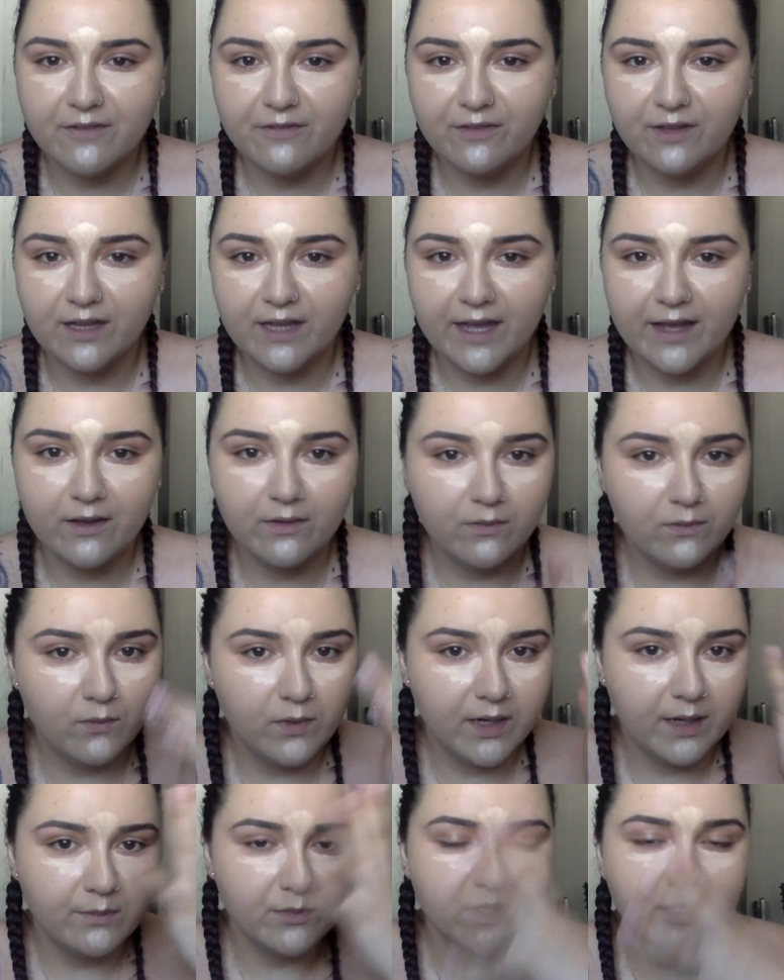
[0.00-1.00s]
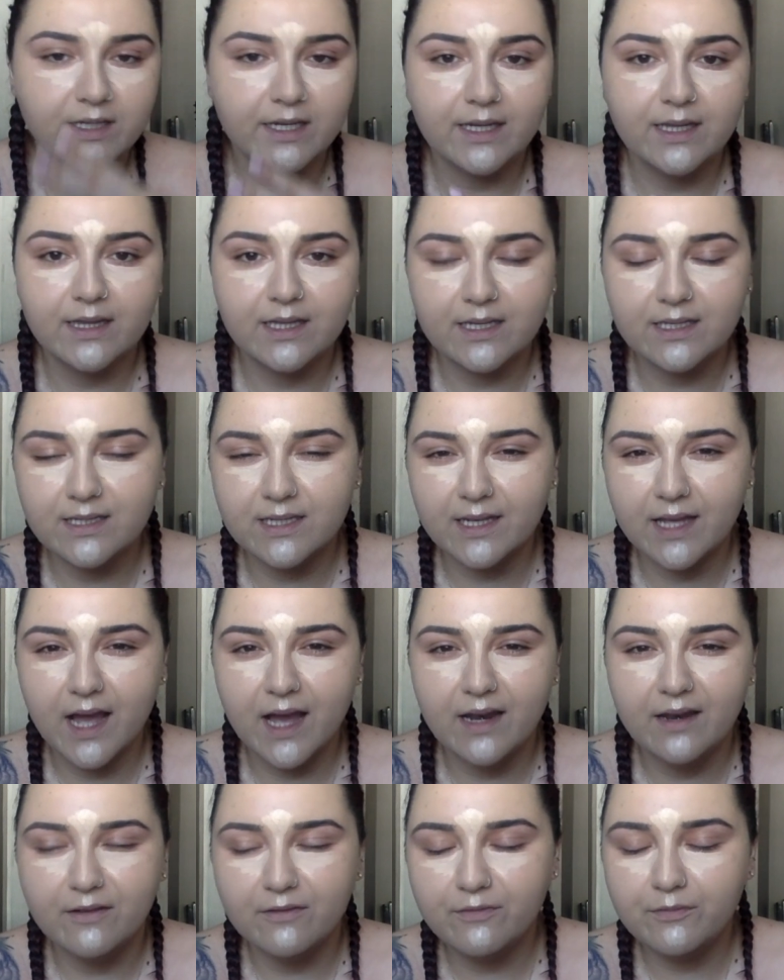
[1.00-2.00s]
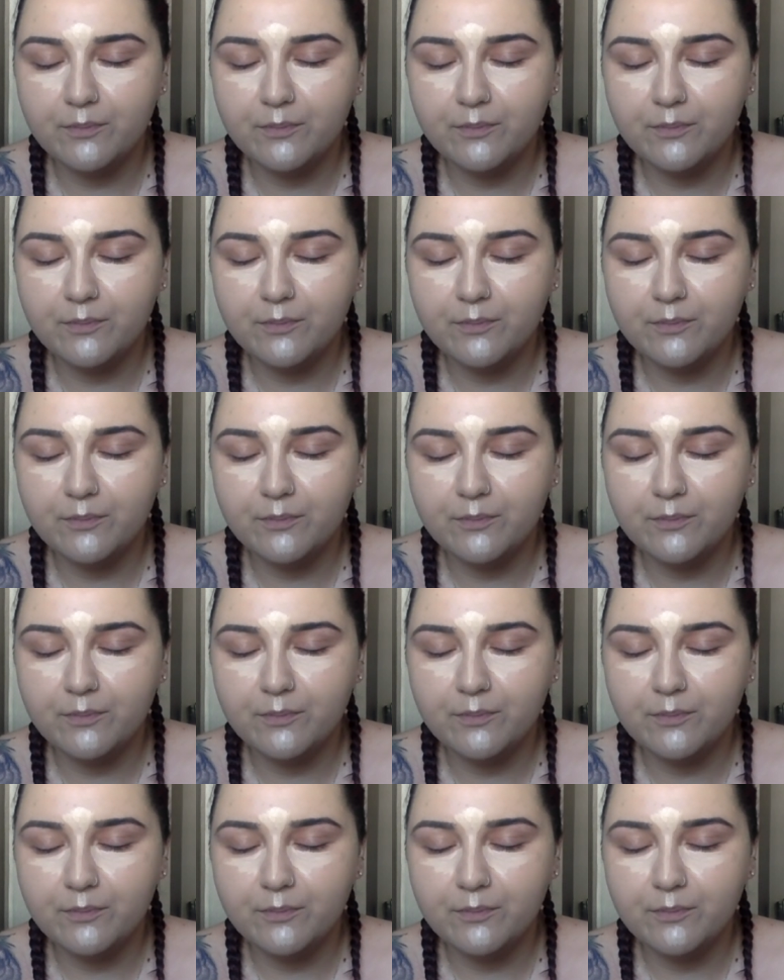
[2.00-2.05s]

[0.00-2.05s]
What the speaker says: feel like when I'm just like this, it kind of